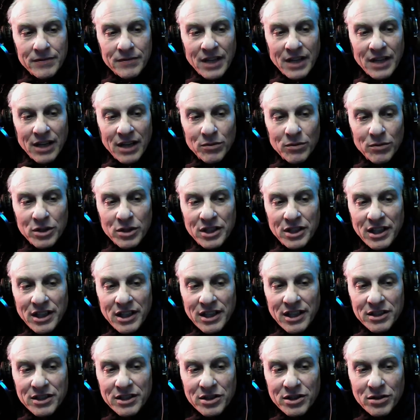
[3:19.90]
Kenwood
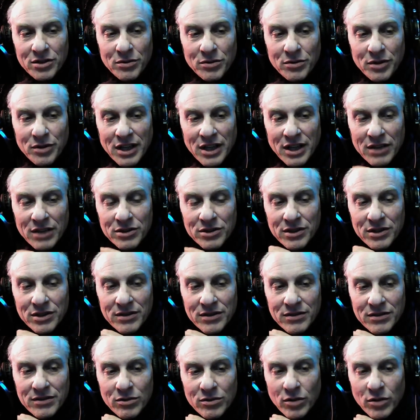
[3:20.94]

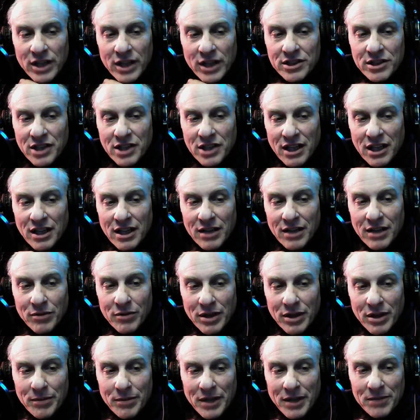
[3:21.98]
TS2000. Great satellite
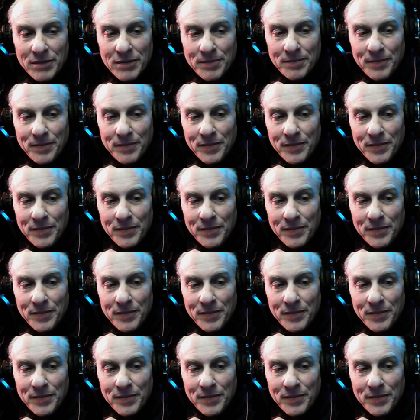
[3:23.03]
rig, man.